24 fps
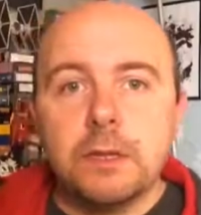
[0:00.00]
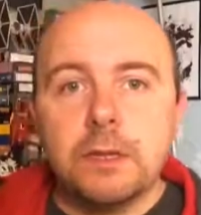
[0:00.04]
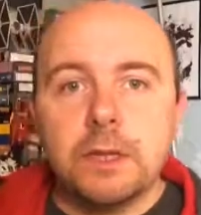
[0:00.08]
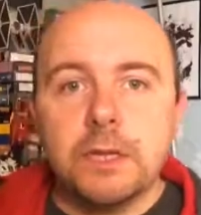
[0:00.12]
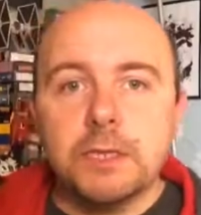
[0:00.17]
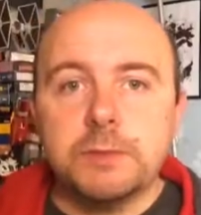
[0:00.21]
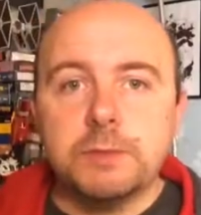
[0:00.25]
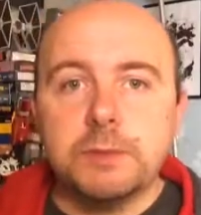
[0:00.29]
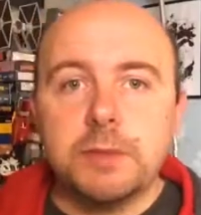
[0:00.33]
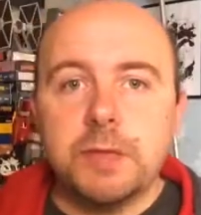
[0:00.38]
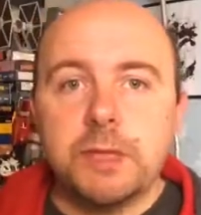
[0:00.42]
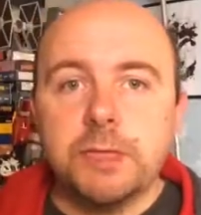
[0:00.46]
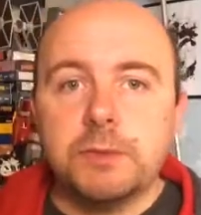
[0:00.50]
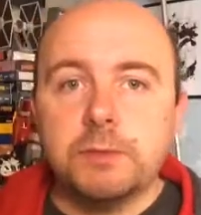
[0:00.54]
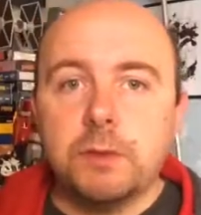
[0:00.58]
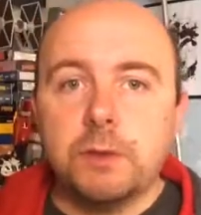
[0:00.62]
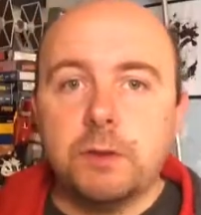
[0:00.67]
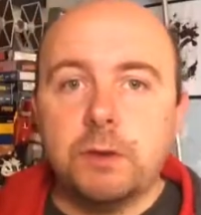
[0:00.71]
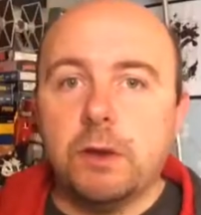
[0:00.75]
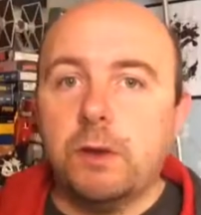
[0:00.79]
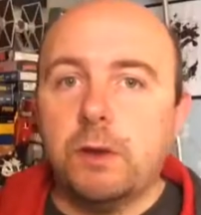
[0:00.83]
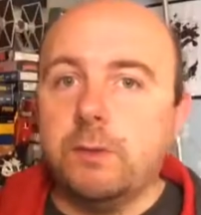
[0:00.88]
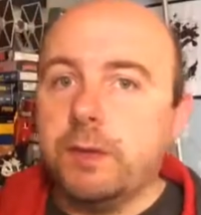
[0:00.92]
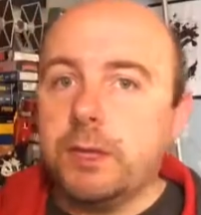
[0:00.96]
That's Play Expo
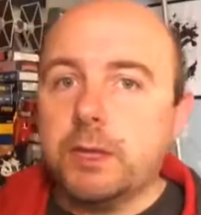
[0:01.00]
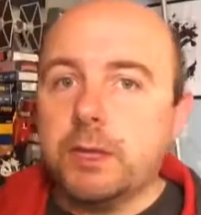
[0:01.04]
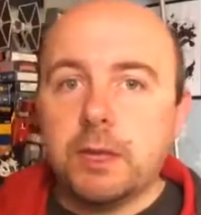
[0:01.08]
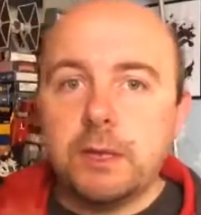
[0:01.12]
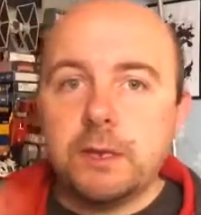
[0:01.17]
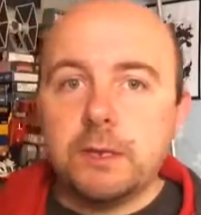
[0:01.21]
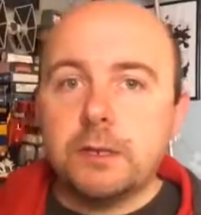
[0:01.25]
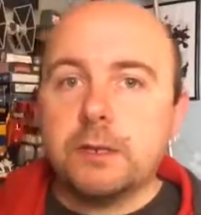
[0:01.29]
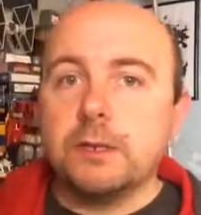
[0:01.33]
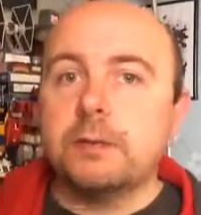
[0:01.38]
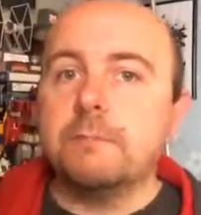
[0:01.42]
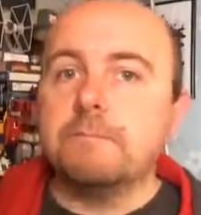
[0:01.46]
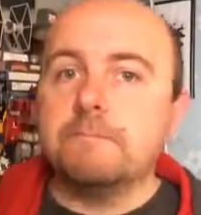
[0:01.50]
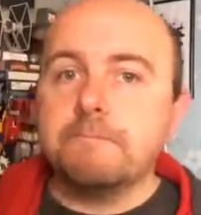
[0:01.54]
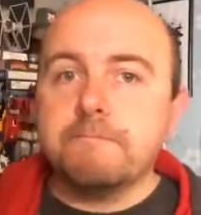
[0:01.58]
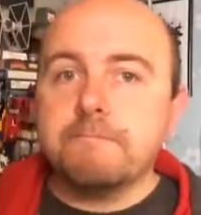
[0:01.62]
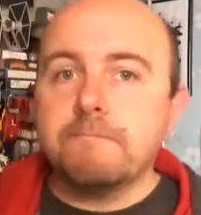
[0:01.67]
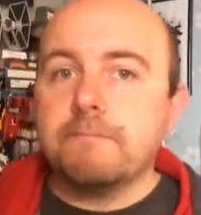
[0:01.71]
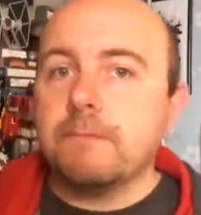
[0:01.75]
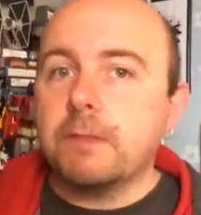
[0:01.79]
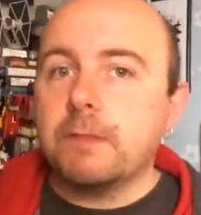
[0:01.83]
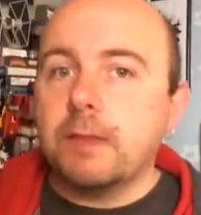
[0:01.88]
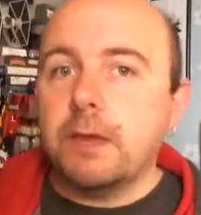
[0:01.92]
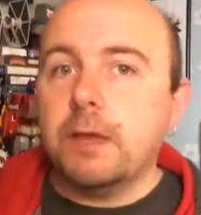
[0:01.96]
all weekend.
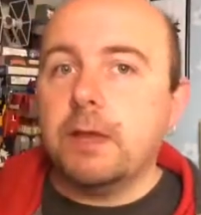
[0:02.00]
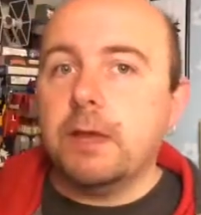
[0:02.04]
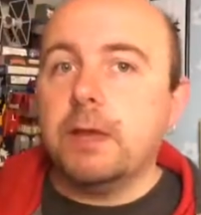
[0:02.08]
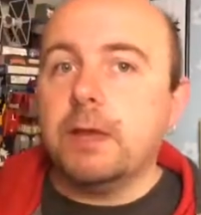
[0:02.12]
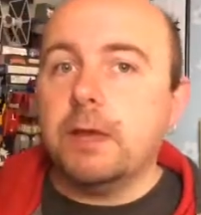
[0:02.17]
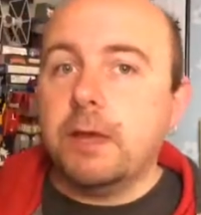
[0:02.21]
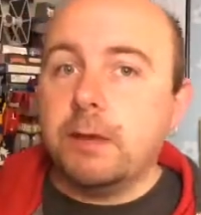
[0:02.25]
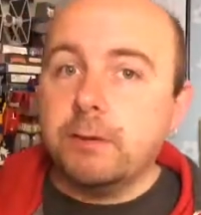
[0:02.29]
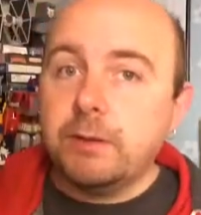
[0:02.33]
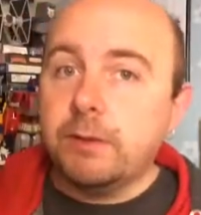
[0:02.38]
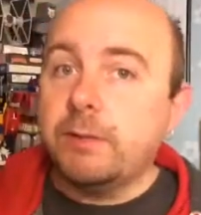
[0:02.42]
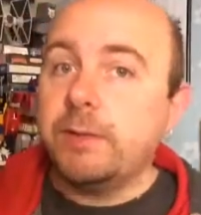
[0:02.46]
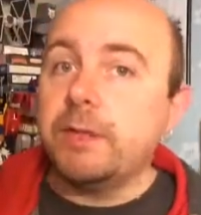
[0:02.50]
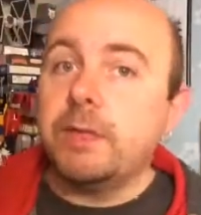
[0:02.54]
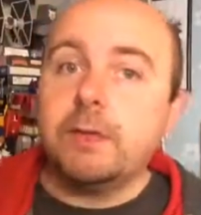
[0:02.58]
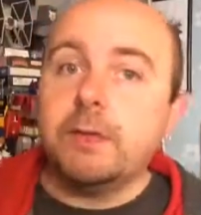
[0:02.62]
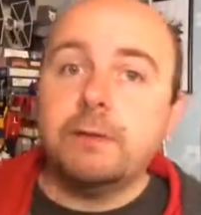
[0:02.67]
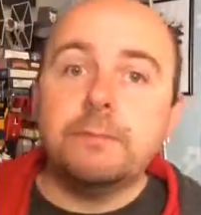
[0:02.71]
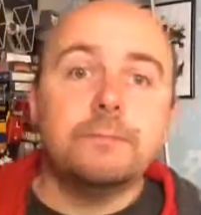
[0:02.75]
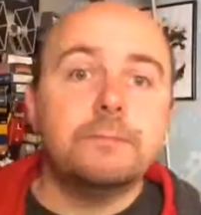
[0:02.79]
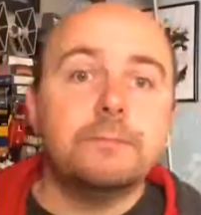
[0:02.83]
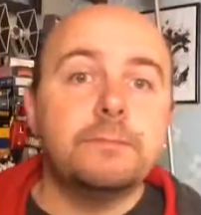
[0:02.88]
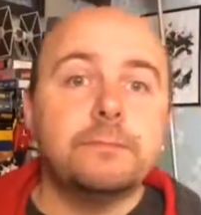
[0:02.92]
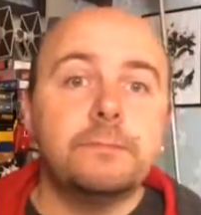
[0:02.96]
I'm going to be
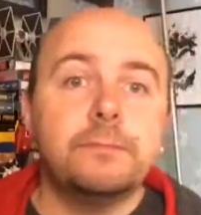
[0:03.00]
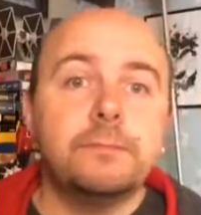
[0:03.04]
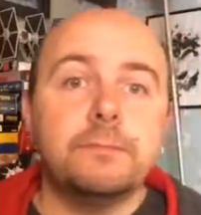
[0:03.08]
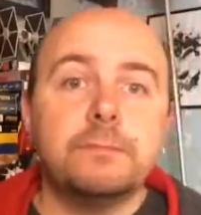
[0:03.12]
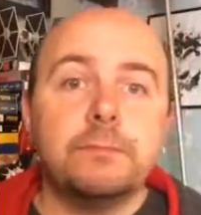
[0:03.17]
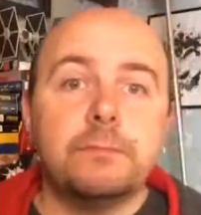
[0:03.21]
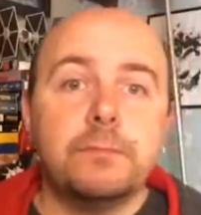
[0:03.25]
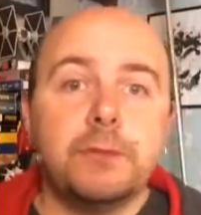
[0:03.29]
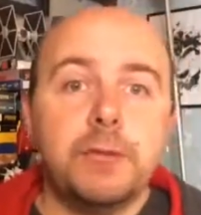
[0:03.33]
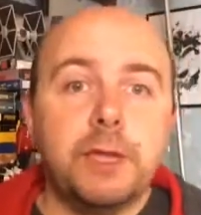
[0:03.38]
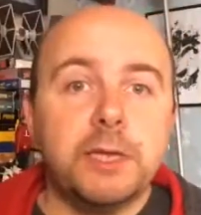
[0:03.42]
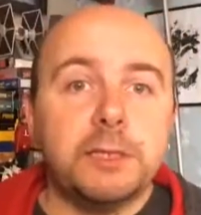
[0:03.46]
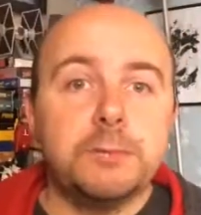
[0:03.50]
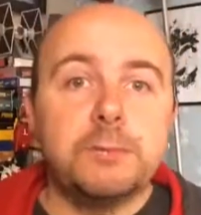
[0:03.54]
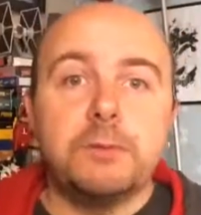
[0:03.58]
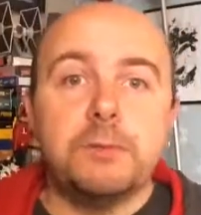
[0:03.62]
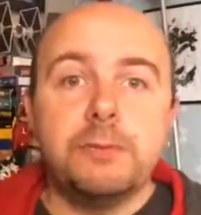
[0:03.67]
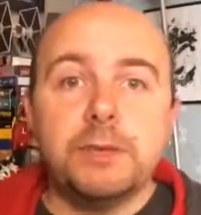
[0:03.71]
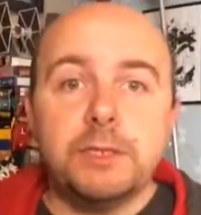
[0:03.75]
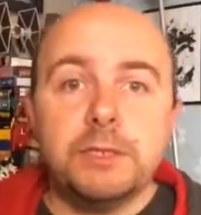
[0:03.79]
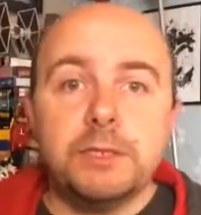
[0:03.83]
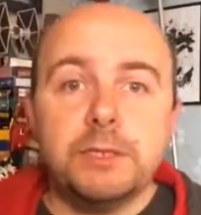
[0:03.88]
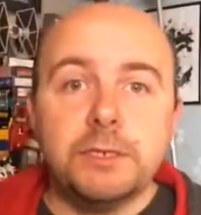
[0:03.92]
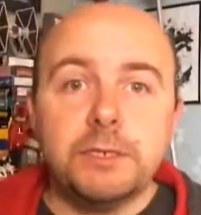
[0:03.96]
there. Play Expo
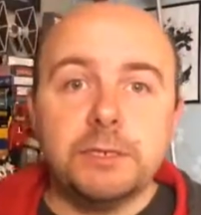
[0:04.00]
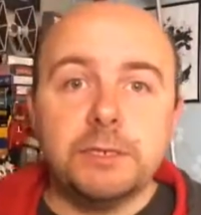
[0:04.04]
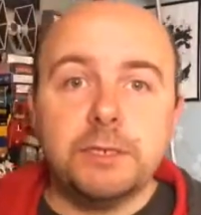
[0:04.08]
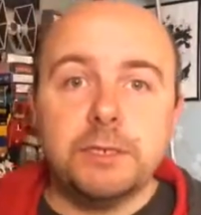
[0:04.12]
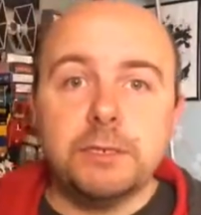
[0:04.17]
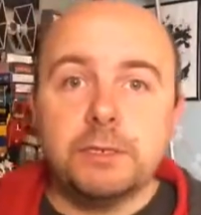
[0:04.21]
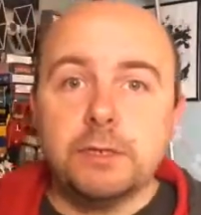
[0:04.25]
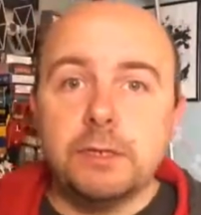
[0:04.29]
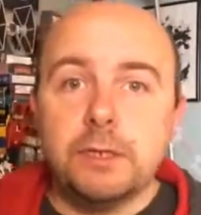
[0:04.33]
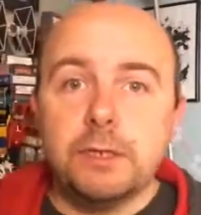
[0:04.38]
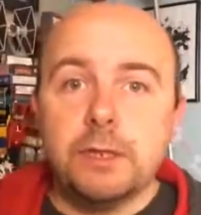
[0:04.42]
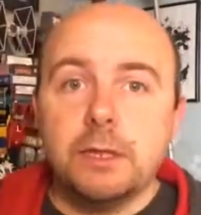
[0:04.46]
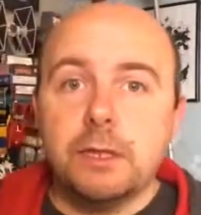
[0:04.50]
Manchester.